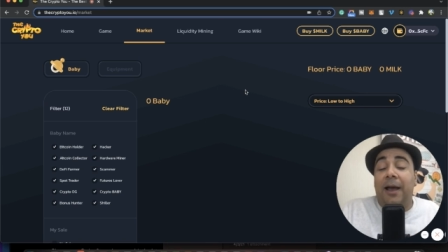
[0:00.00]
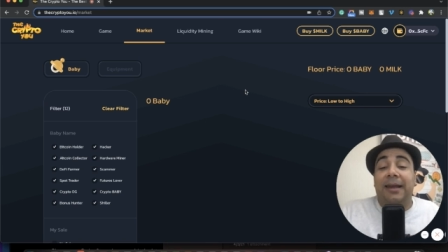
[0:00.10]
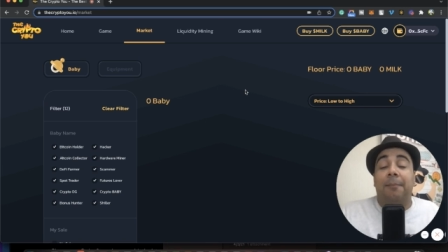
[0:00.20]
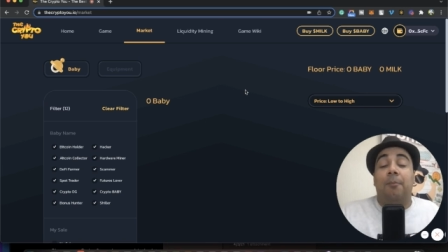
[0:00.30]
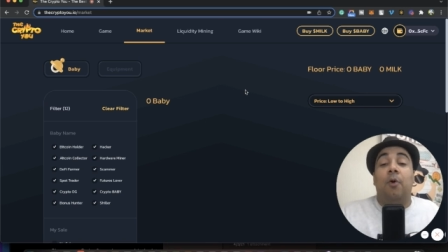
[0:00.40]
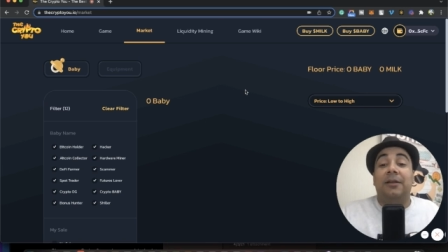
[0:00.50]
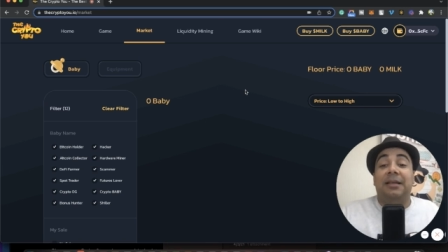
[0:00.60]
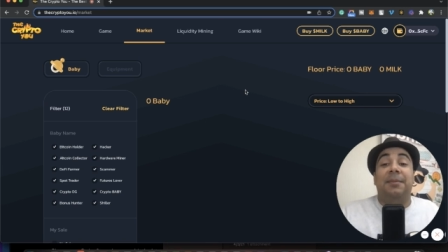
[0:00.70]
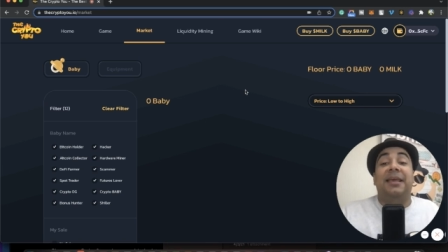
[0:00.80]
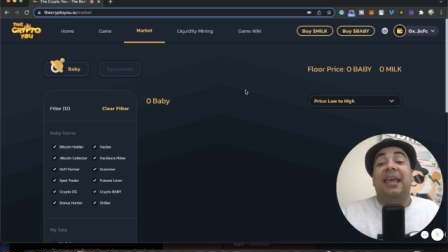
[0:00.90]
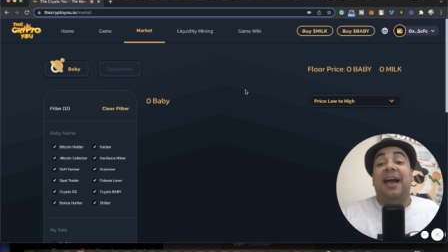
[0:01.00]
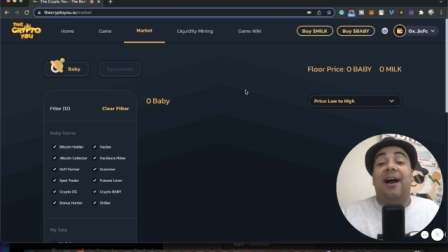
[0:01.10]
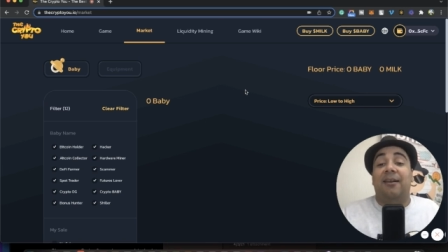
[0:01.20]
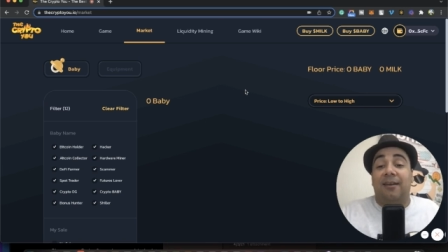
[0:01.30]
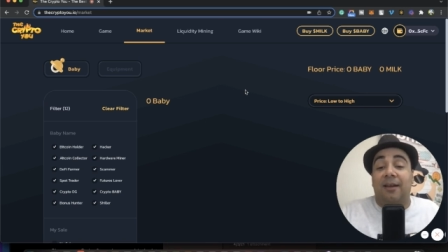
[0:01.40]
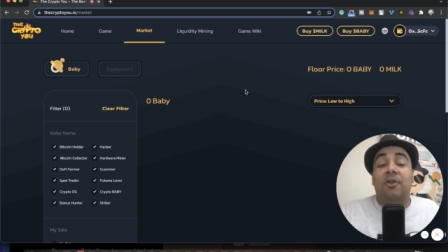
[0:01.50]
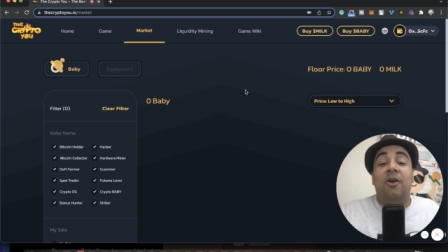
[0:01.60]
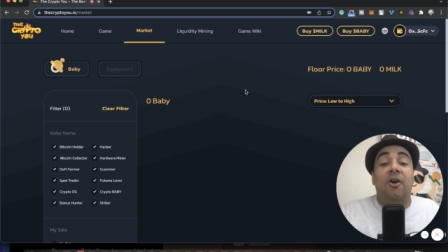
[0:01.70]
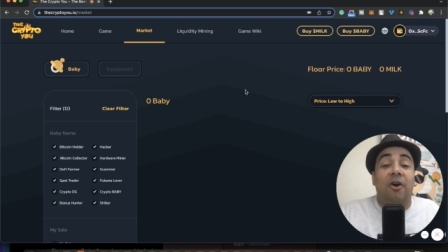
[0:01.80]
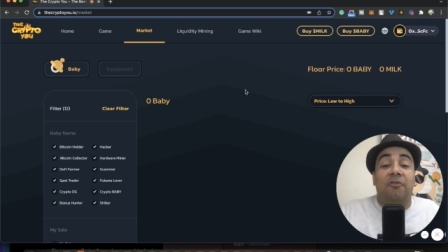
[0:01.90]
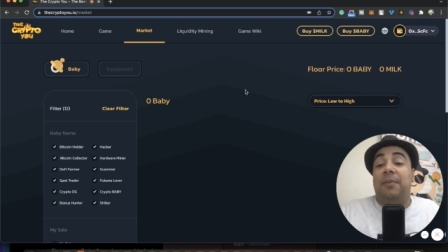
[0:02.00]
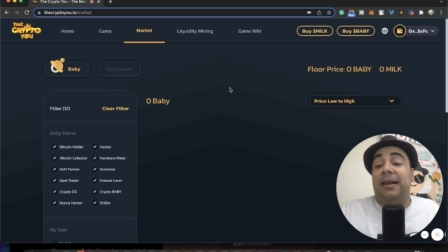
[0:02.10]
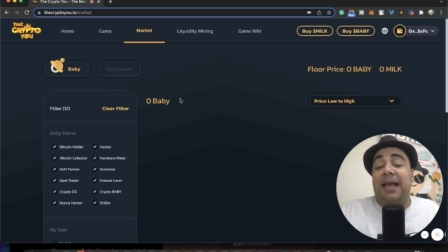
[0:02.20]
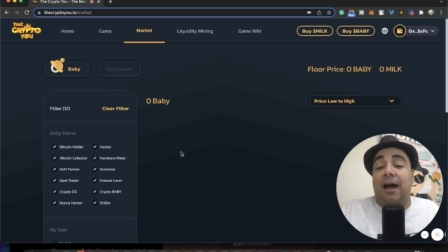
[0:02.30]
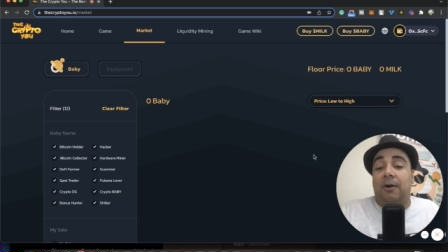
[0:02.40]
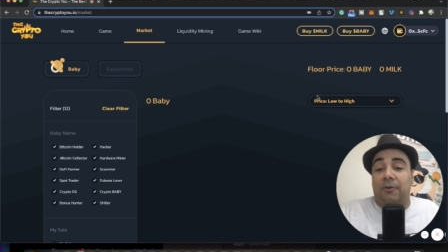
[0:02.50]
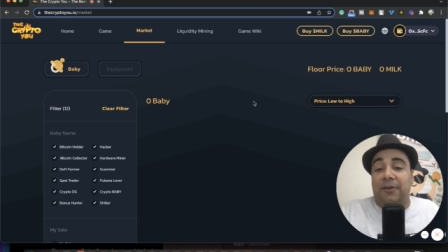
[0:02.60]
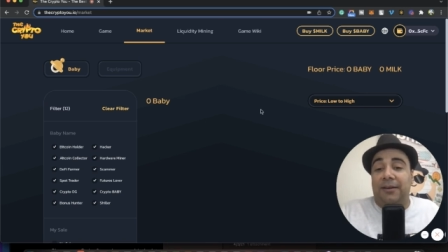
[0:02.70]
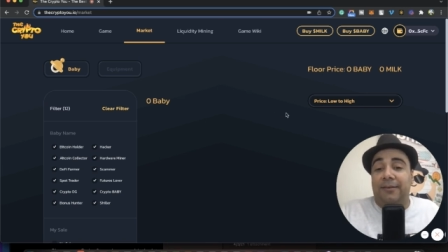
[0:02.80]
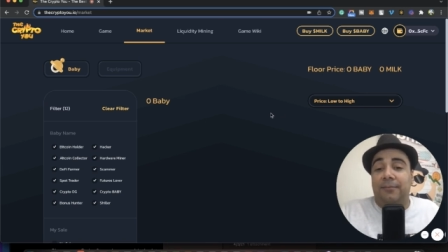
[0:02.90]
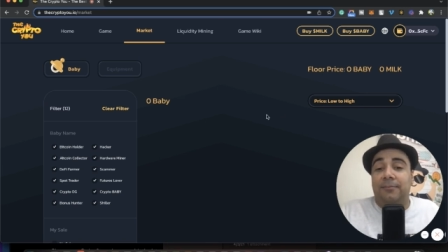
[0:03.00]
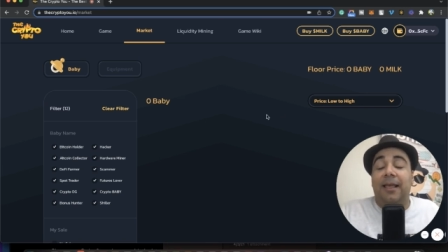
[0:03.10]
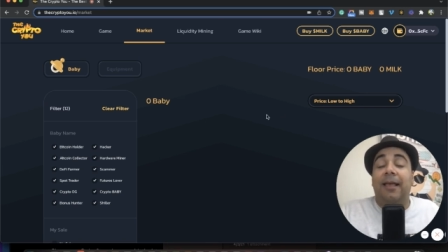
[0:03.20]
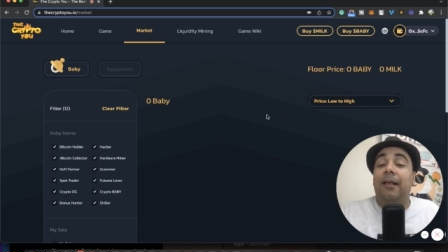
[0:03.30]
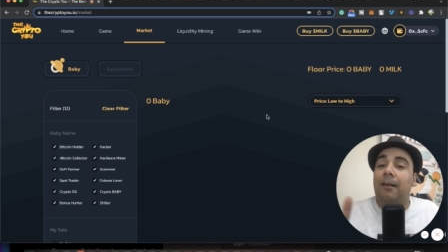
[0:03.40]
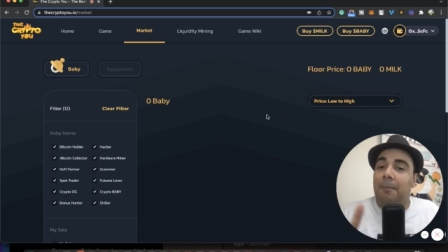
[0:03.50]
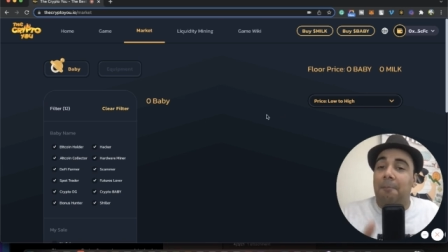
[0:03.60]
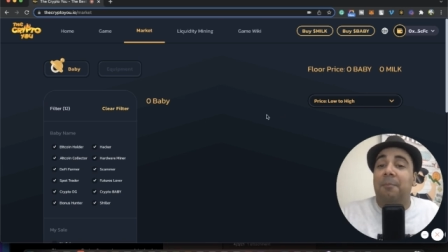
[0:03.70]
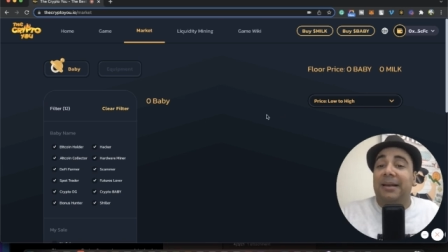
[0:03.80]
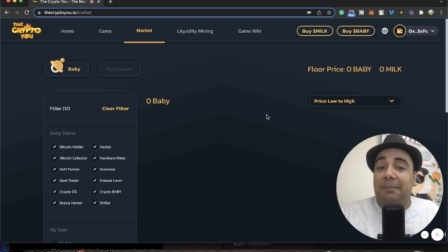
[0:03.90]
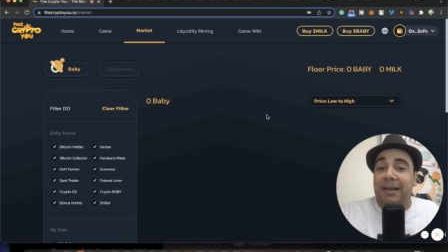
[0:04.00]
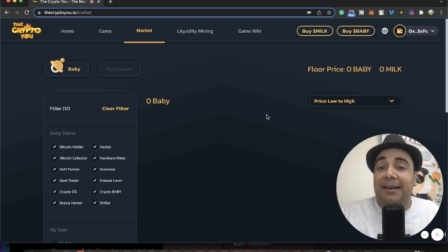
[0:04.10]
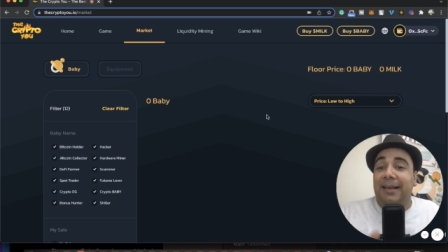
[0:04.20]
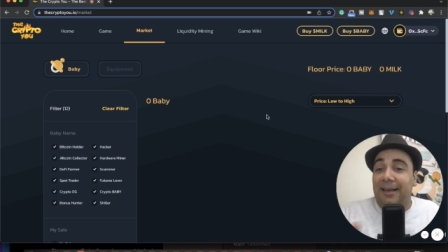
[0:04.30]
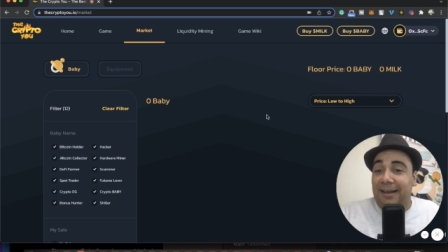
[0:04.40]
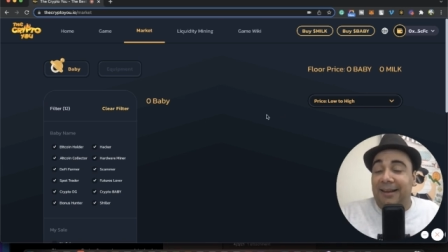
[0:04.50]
and I'm already making a lot of milk out of it. Money milk.